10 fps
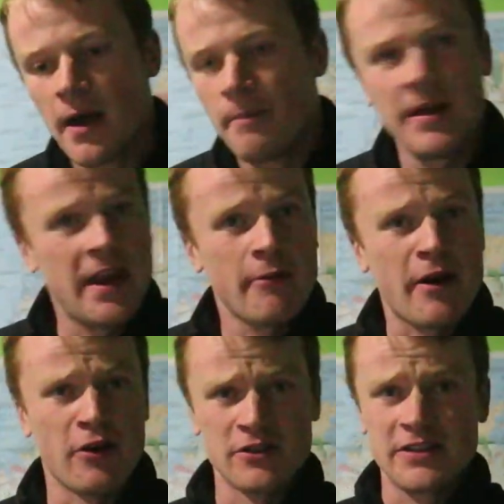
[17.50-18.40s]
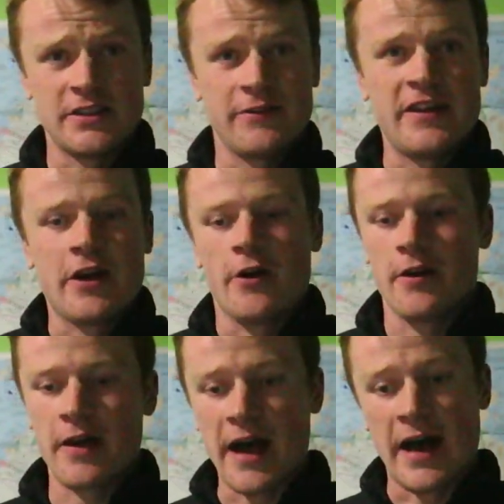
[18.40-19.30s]
But anyway, onto this video.
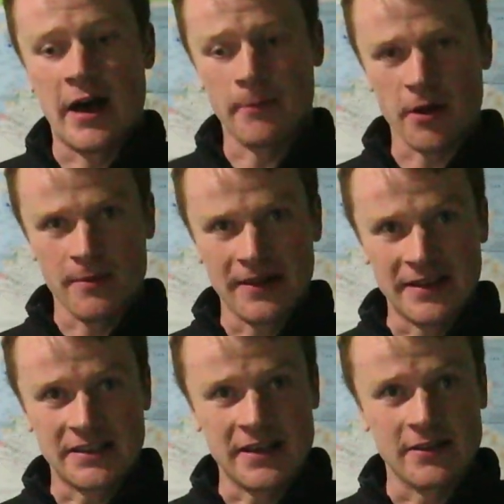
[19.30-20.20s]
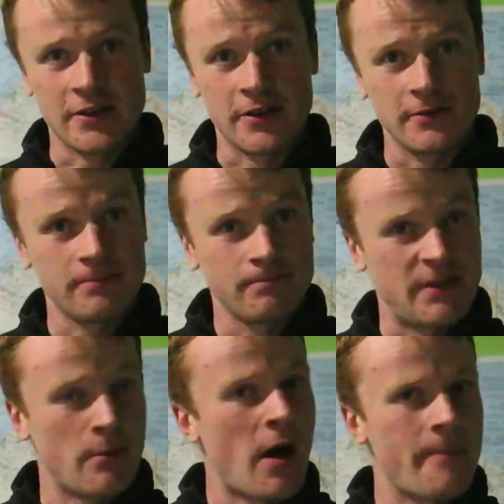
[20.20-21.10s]
I'm going to be listing
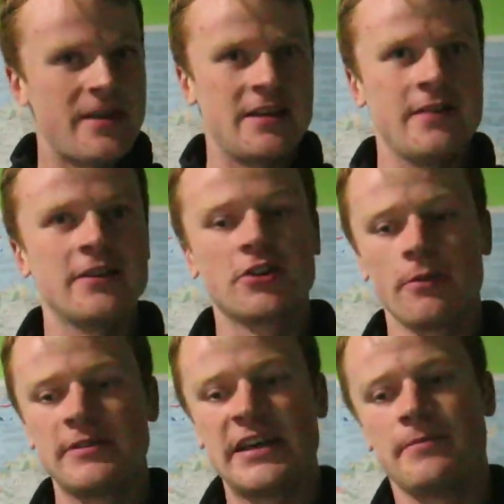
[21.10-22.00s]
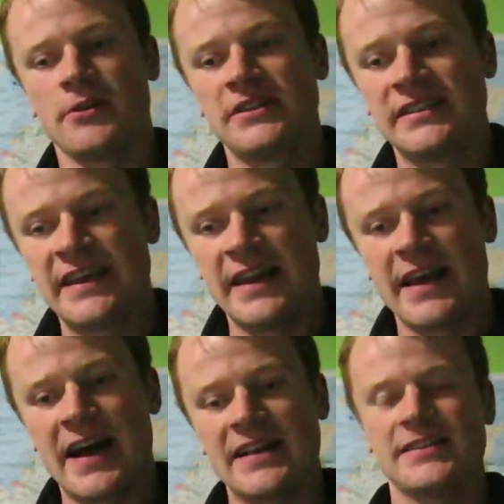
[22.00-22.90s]
in my opinion, the top 10 most
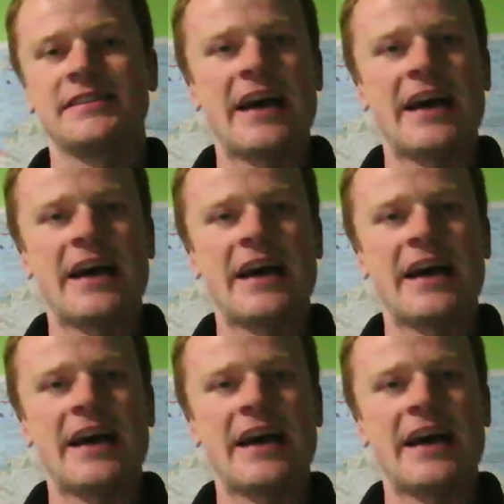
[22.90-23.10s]
scenic huts in